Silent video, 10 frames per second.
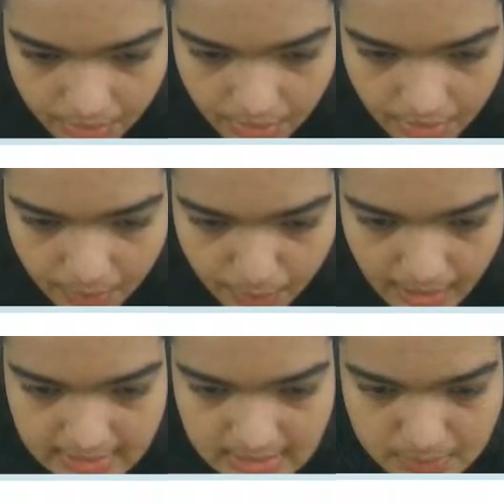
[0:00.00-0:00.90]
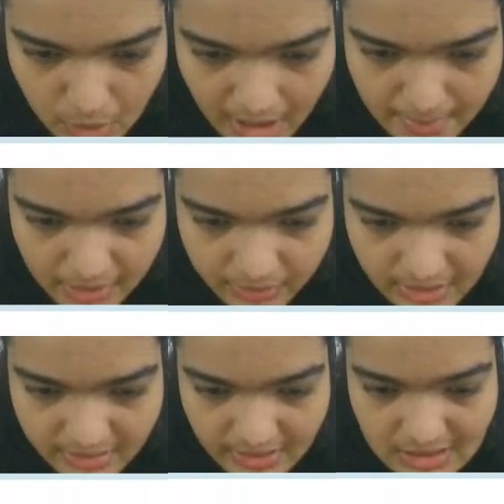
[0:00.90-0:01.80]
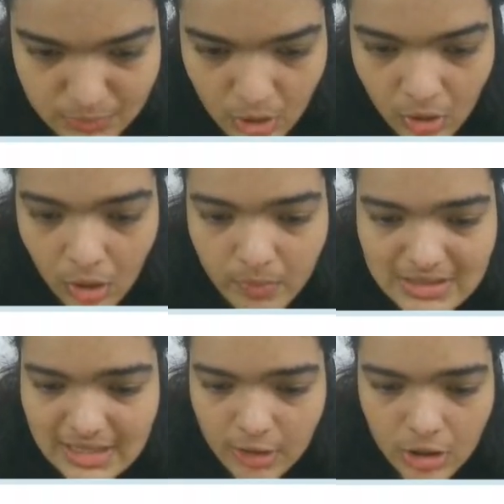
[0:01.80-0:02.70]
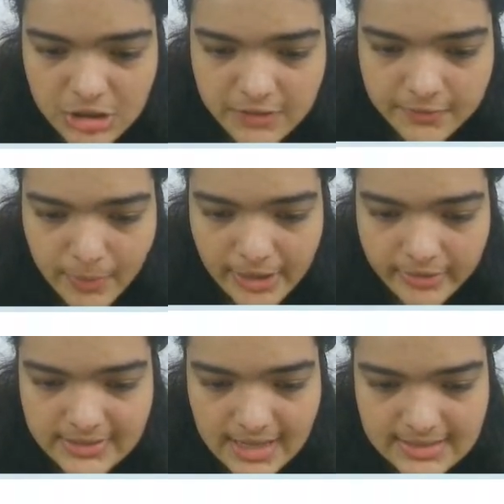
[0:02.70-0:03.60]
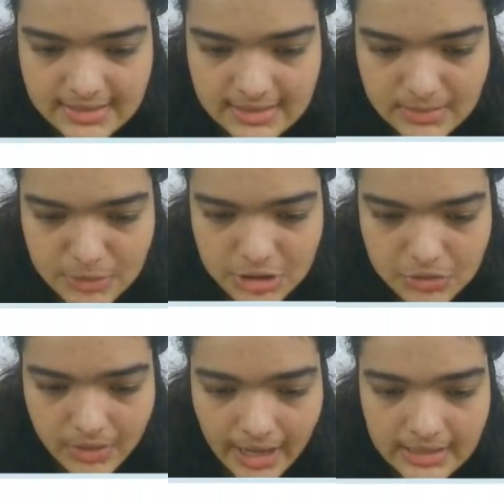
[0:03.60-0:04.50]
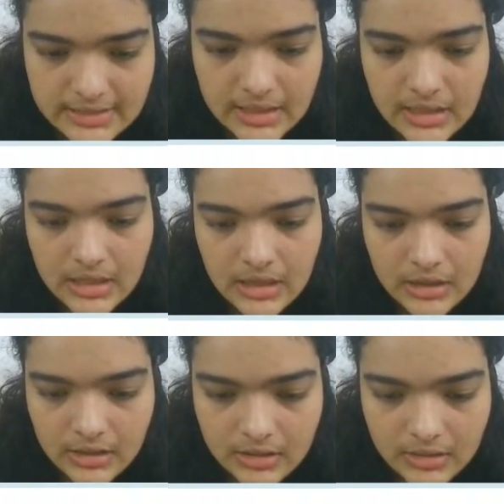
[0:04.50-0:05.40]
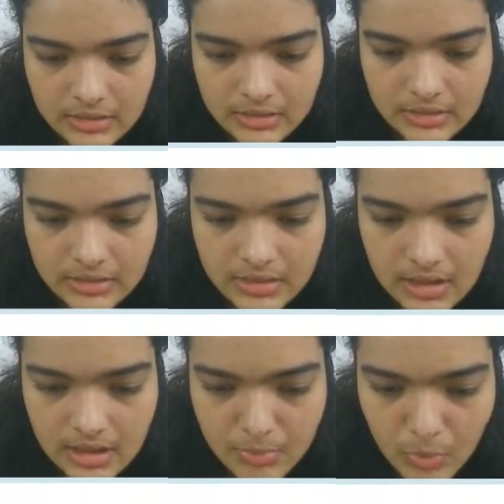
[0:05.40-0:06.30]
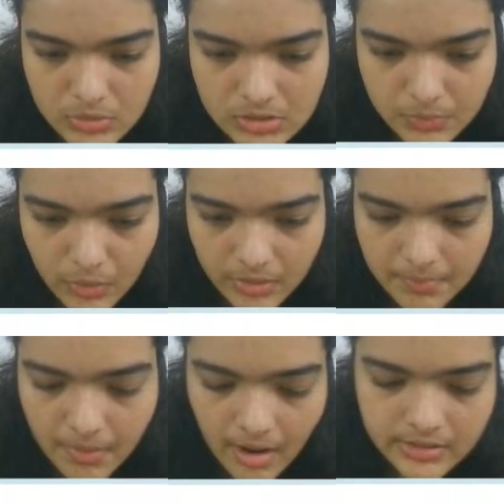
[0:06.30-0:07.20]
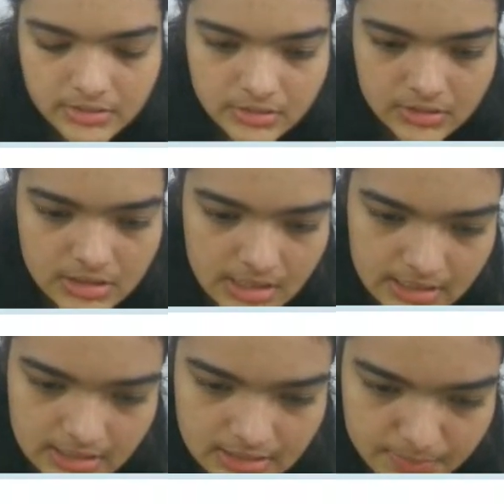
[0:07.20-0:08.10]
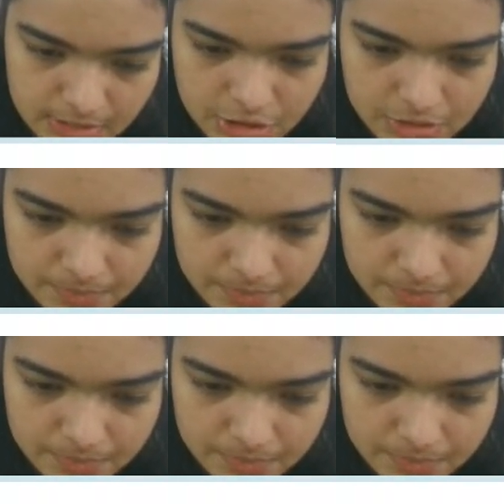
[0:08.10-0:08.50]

When I say small, I mean really small. Always click on shift while resizing these images, you guys. The most important part. Delete this image,